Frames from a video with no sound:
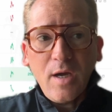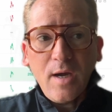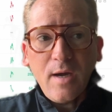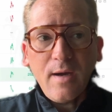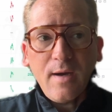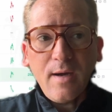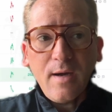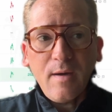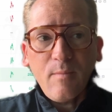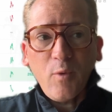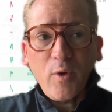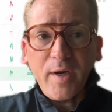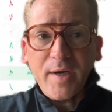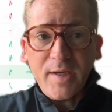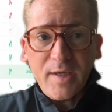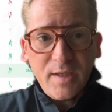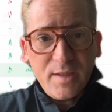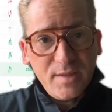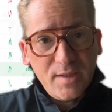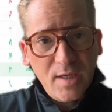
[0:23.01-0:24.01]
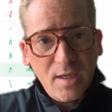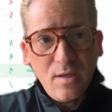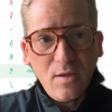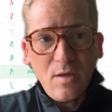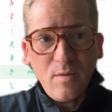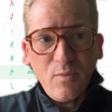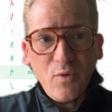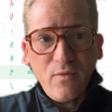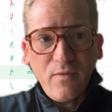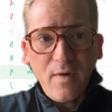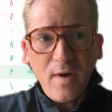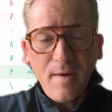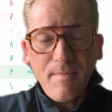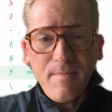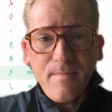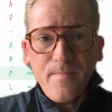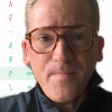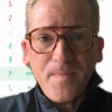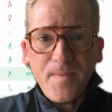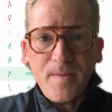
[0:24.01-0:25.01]
We're going to continue to move
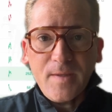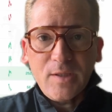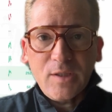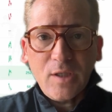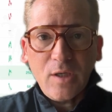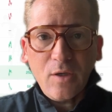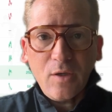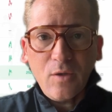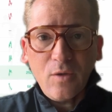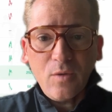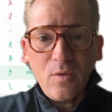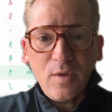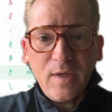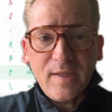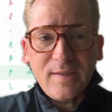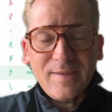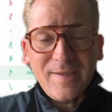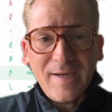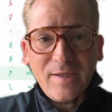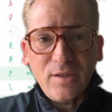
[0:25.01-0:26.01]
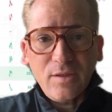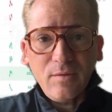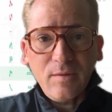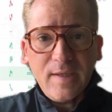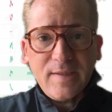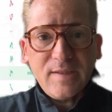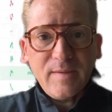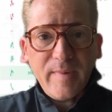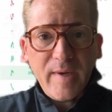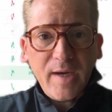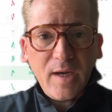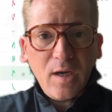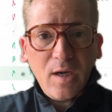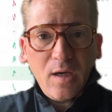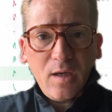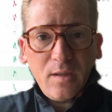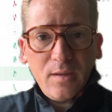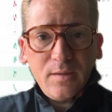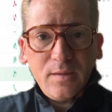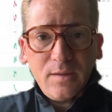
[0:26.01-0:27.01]
up. So it's not too late to buy
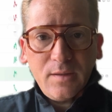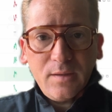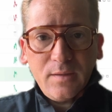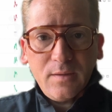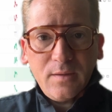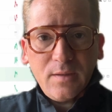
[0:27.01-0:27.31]
calls.